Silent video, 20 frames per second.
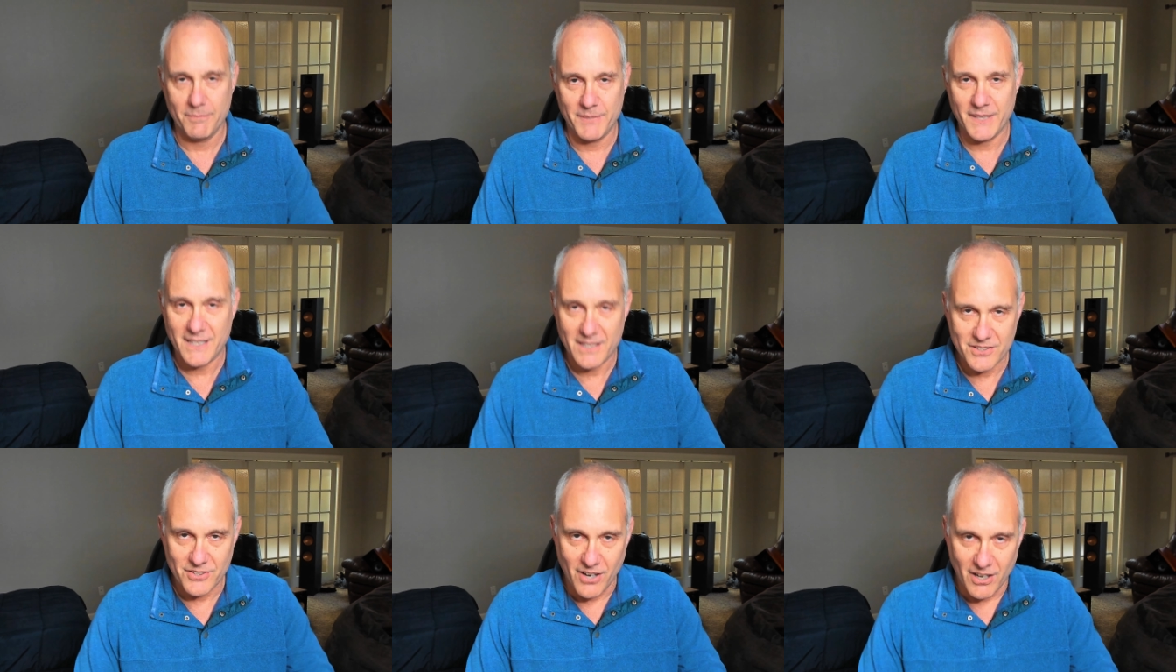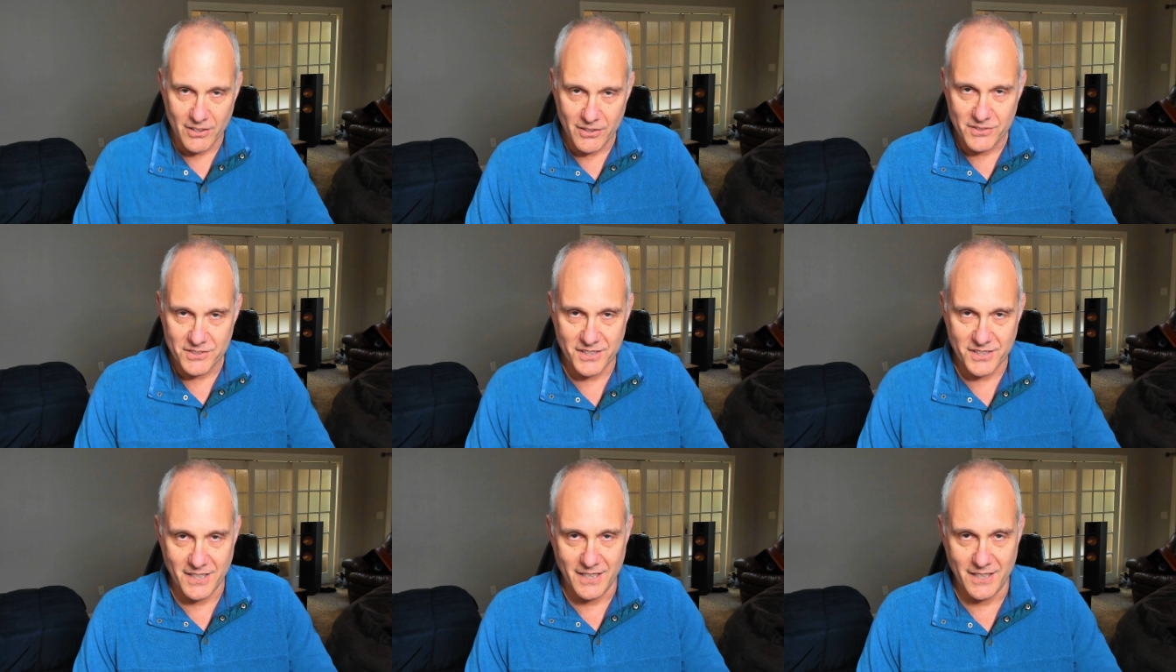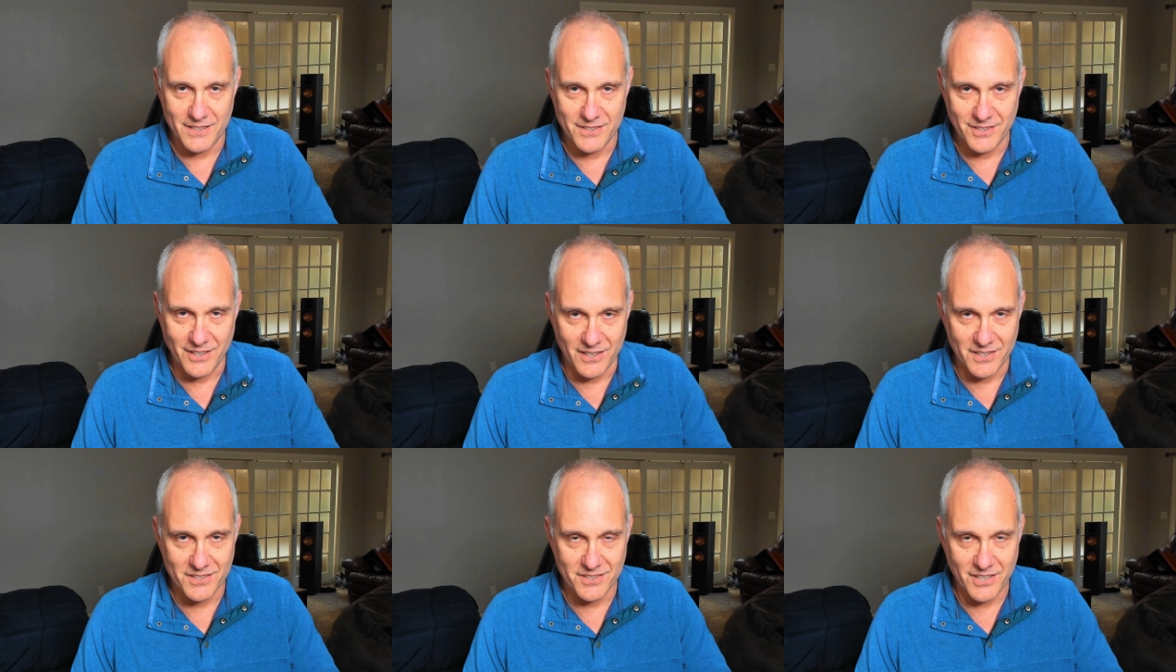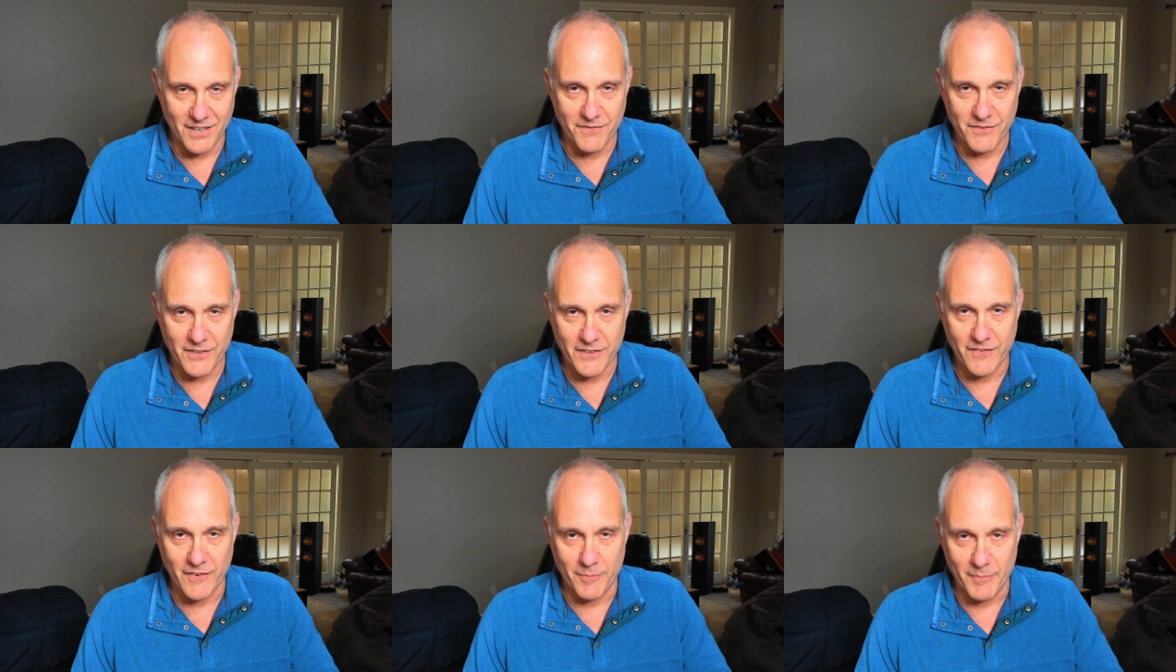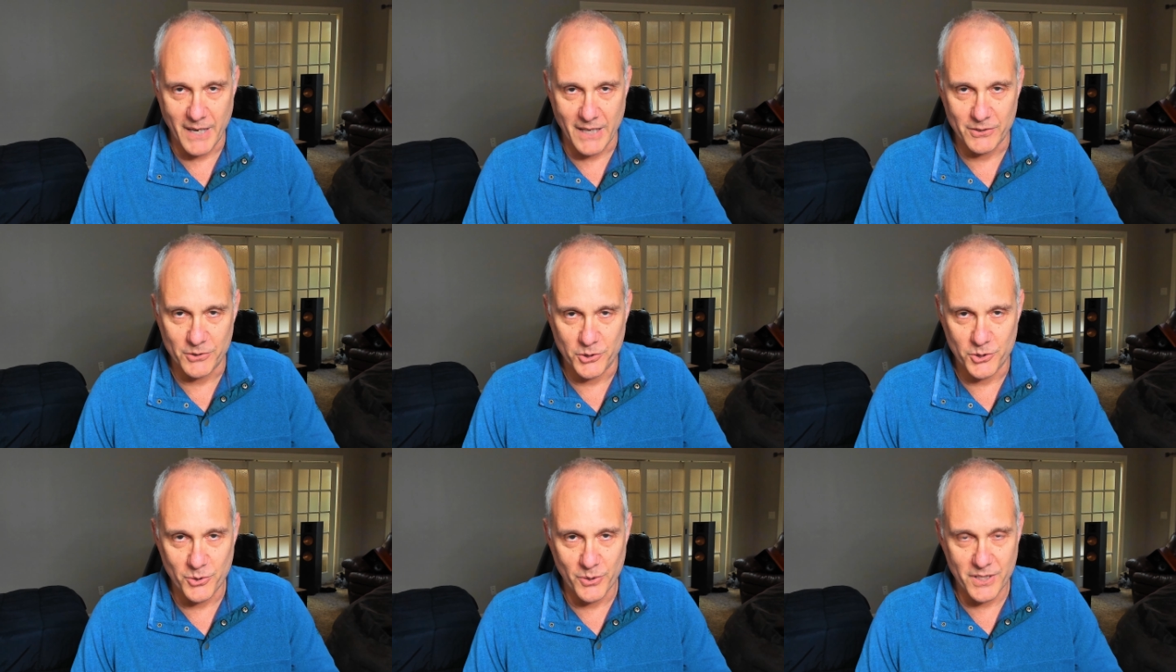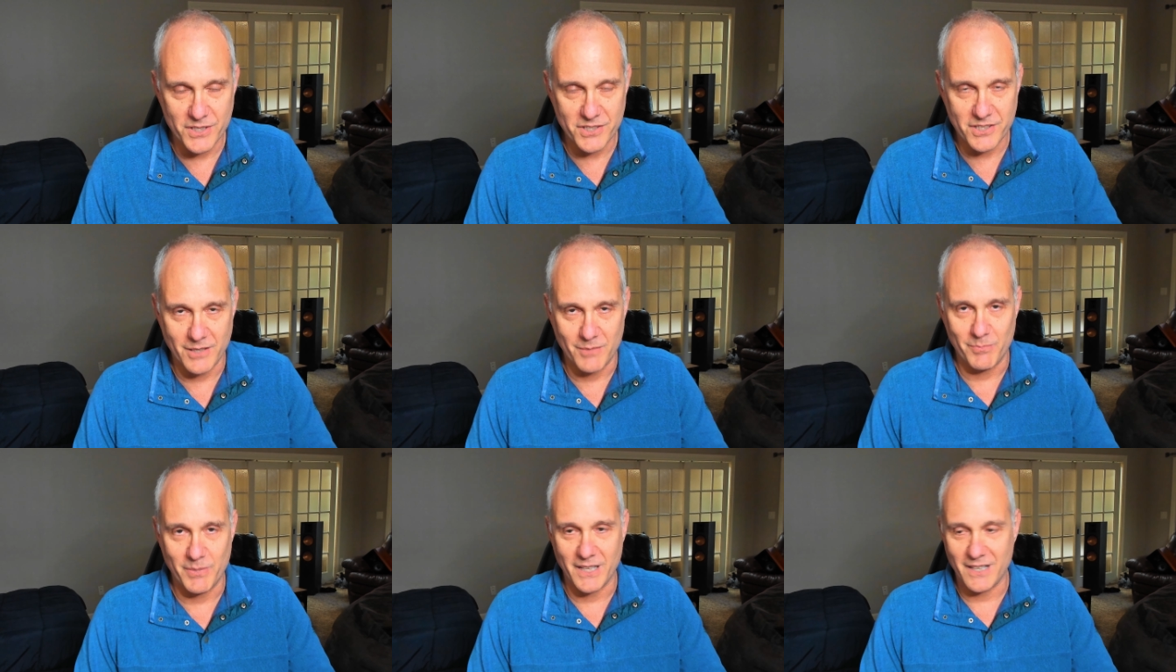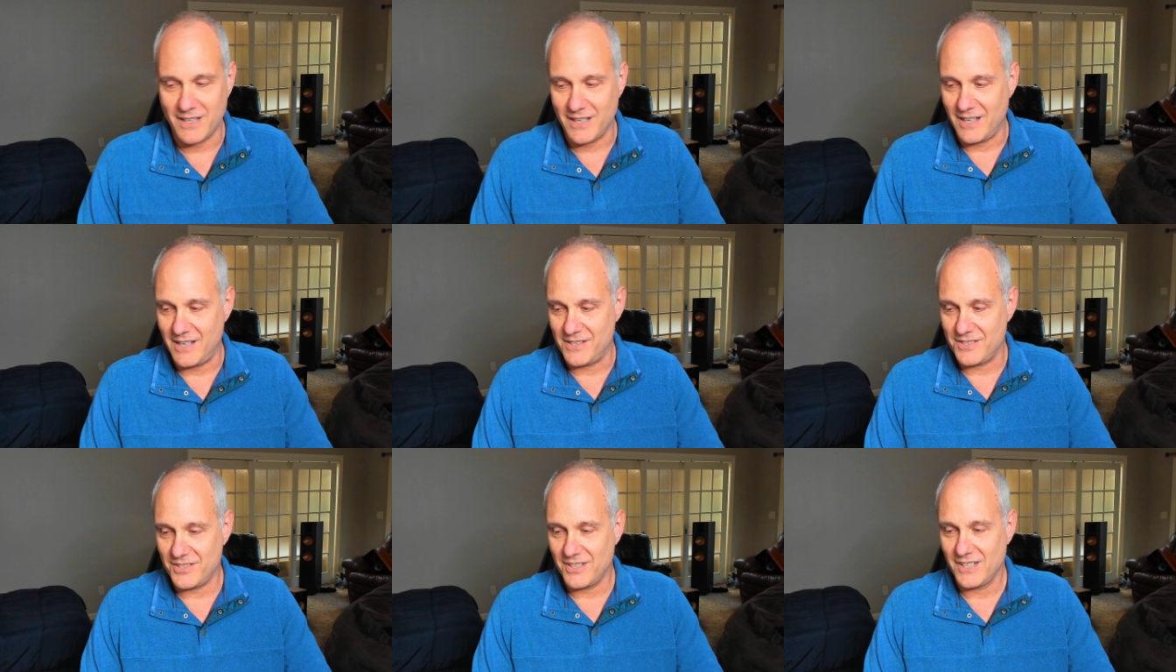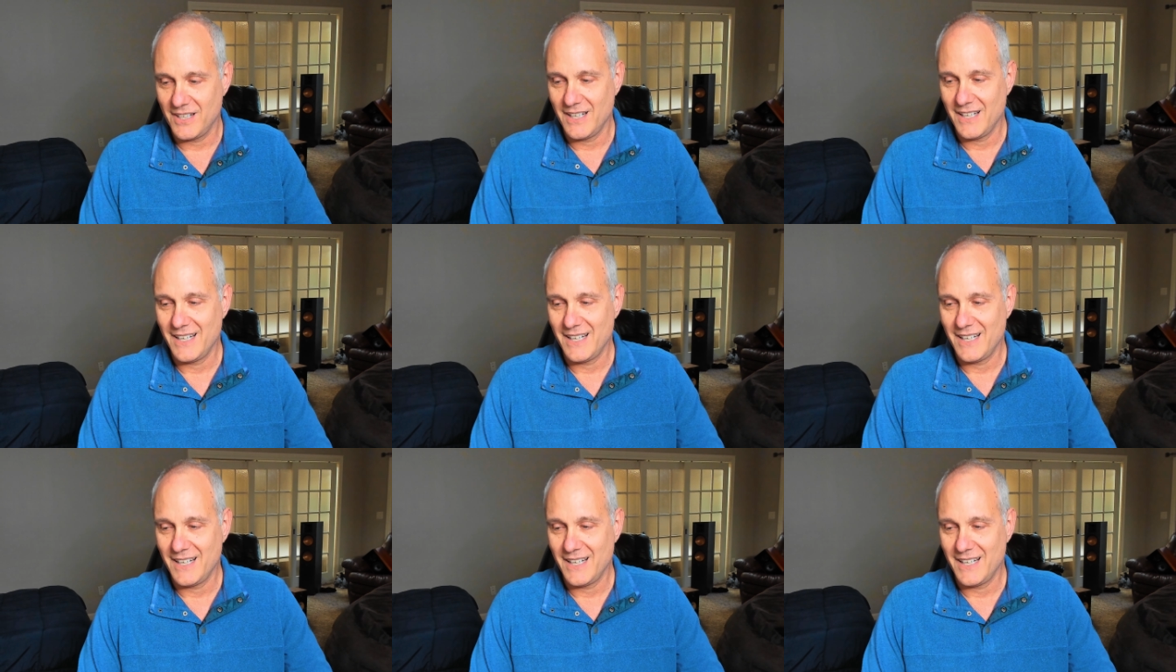because all those kids are suffering from malnutrition because